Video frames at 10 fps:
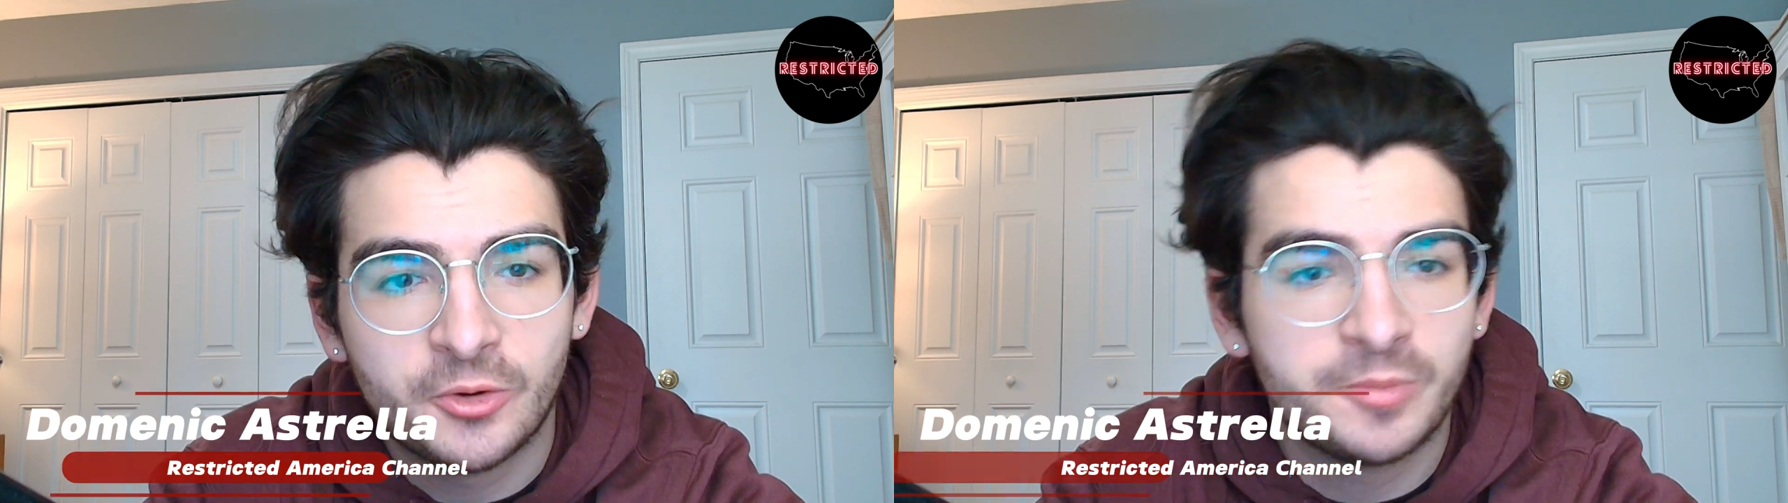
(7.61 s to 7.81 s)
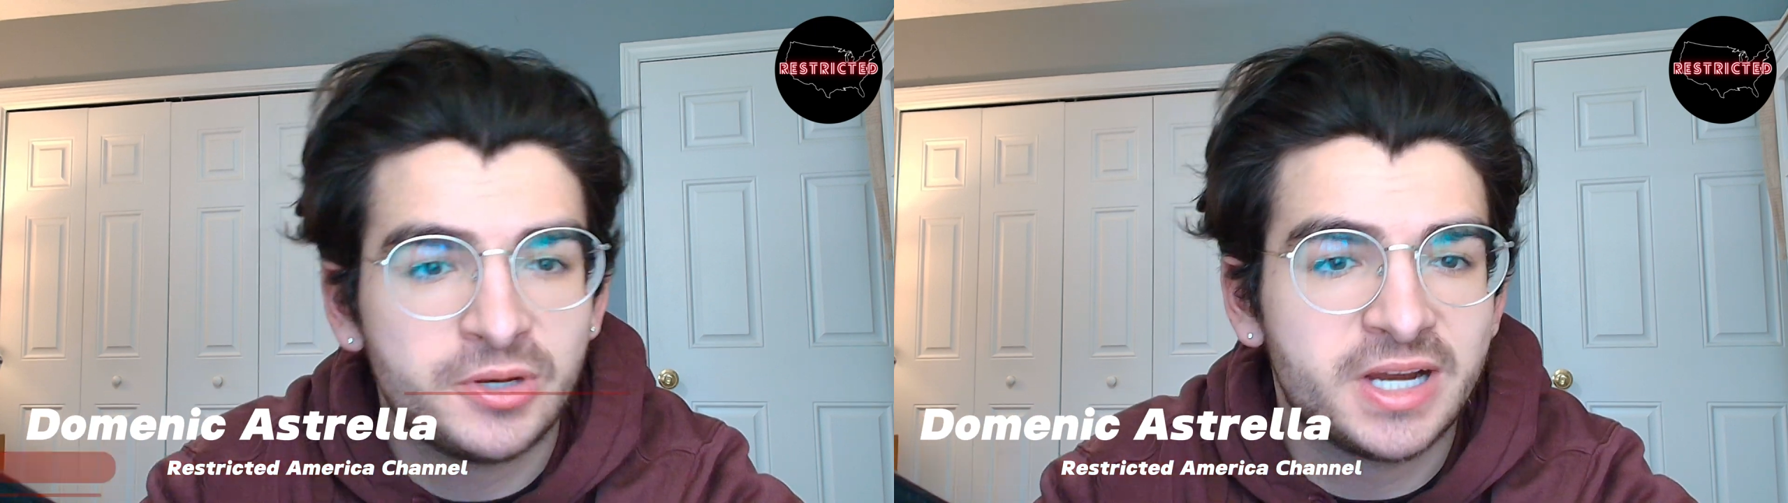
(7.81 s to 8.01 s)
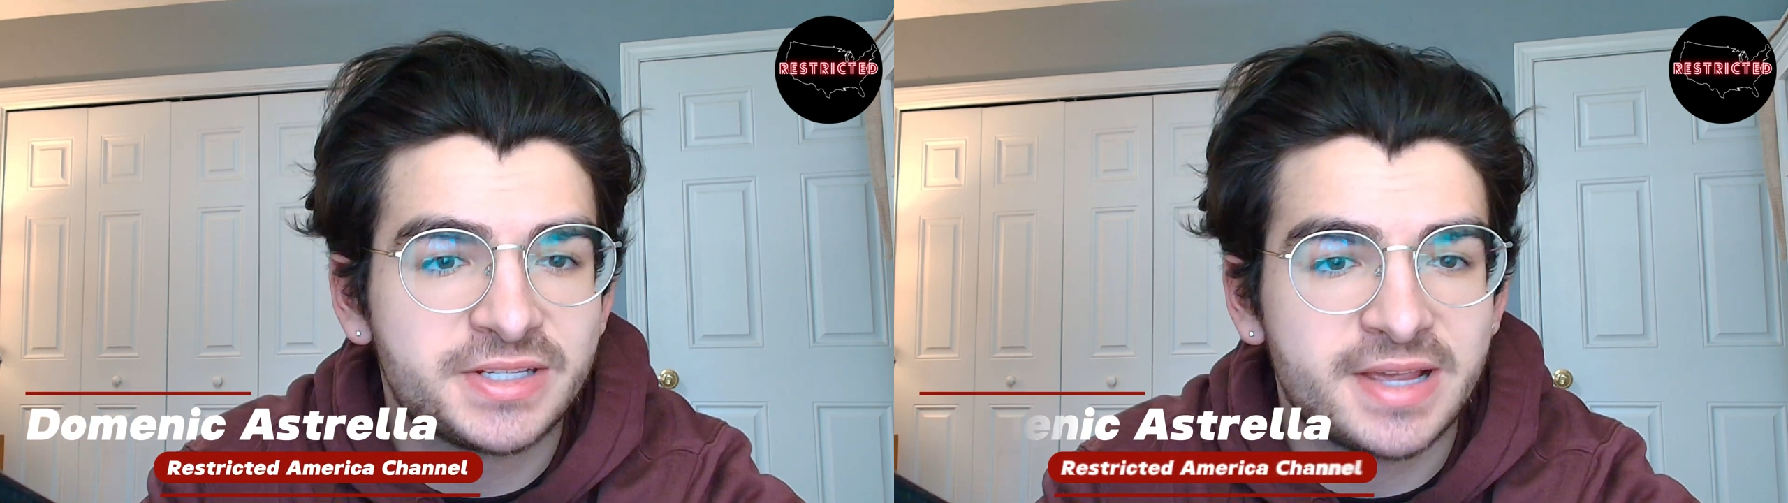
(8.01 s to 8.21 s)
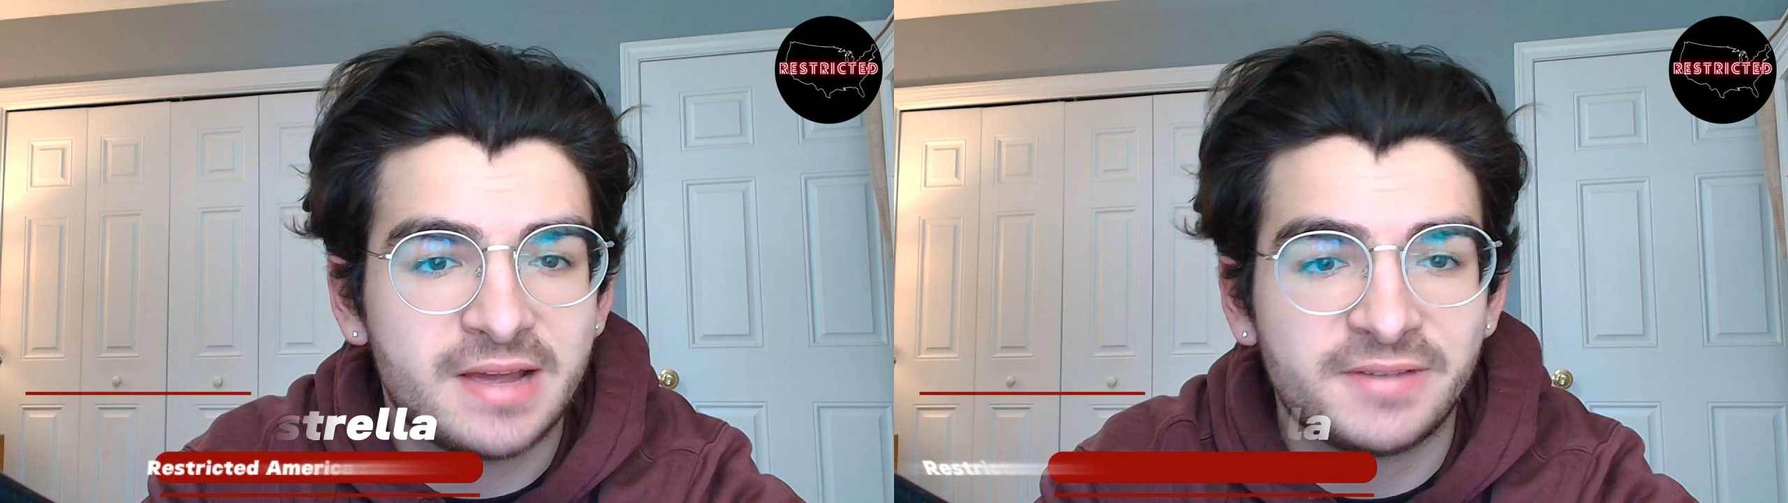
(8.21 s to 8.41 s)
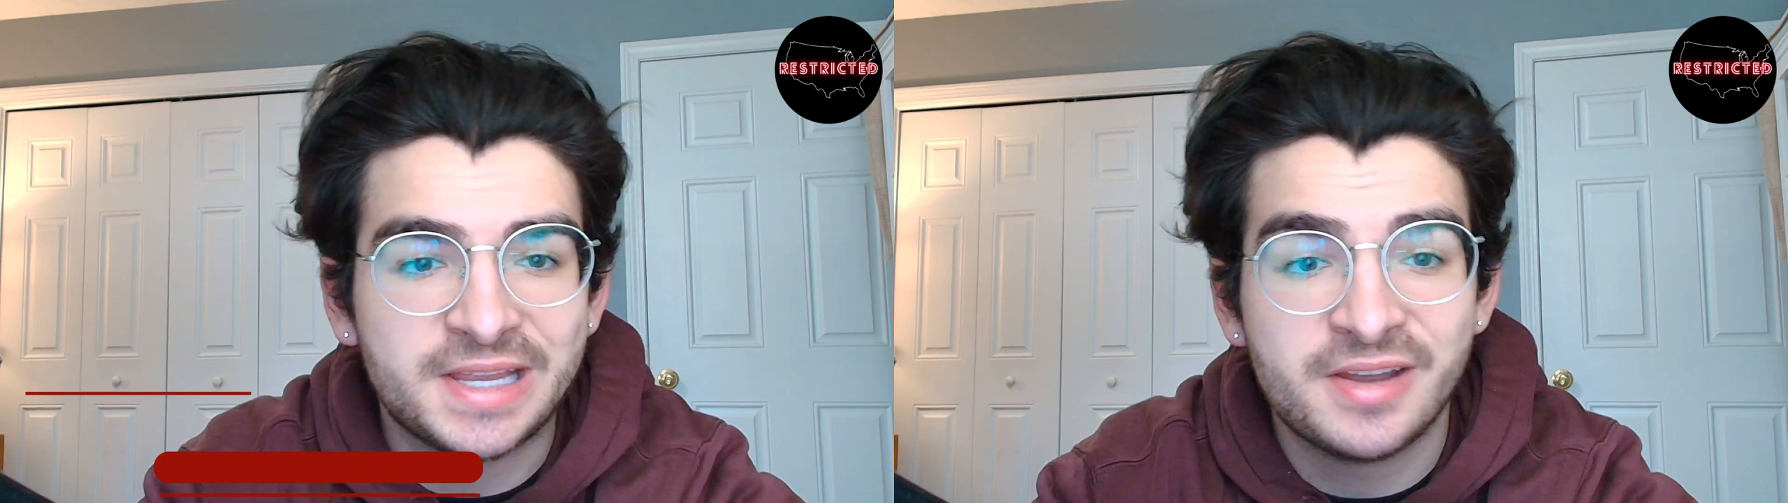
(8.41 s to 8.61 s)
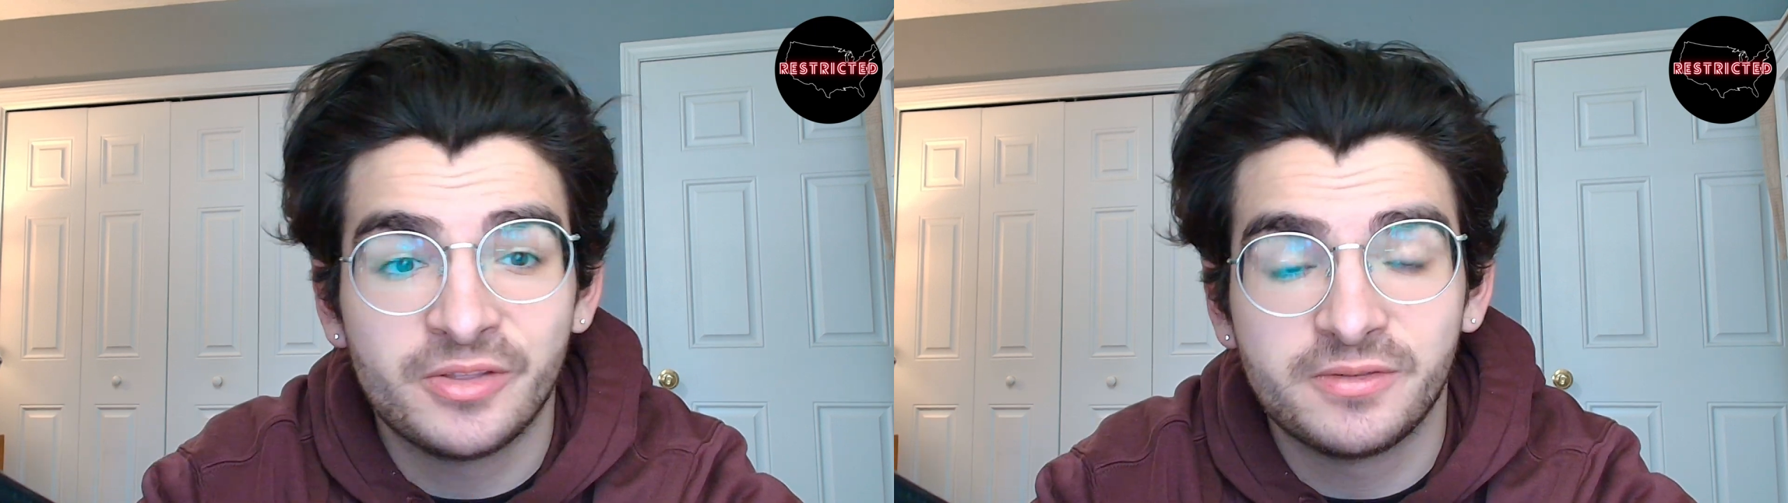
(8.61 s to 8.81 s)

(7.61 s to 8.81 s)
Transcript: Hope you guys are having another